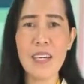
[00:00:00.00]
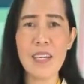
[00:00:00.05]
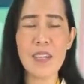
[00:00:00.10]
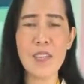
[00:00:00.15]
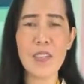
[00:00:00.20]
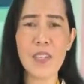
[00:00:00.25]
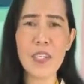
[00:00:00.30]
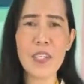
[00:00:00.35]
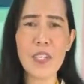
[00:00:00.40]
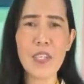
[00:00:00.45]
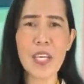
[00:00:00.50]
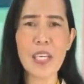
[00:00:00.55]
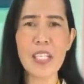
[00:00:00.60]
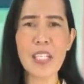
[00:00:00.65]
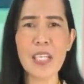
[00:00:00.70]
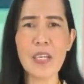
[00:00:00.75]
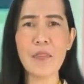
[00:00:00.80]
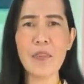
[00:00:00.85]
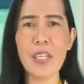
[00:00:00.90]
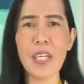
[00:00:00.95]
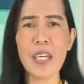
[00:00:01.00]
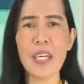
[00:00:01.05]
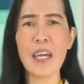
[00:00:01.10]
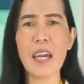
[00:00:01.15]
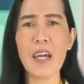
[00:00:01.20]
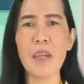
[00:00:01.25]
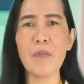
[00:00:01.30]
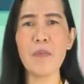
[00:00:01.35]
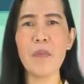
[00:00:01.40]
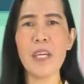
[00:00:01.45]
This activity
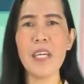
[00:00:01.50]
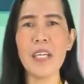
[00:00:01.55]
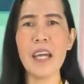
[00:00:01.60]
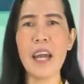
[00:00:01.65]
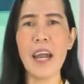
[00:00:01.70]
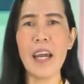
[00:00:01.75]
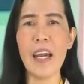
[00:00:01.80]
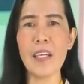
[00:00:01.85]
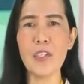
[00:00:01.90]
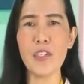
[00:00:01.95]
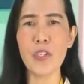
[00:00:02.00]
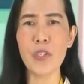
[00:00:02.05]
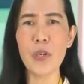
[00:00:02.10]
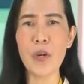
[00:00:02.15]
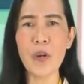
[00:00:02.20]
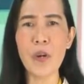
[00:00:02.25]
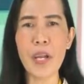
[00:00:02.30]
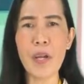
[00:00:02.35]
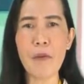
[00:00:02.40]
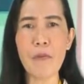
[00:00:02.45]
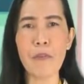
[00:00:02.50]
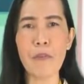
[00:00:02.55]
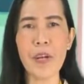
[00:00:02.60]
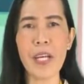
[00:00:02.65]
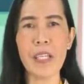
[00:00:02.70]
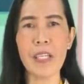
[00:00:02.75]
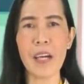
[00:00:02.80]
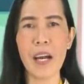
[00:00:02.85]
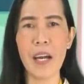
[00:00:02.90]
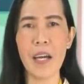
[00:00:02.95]
can be done during free
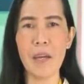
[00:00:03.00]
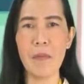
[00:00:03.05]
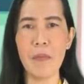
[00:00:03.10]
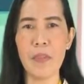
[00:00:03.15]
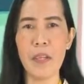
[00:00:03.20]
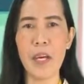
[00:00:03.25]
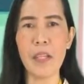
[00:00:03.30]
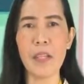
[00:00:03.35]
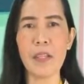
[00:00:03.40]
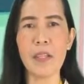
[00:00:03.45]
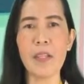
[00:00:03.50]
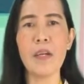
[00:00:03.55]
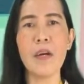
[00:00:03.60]
time that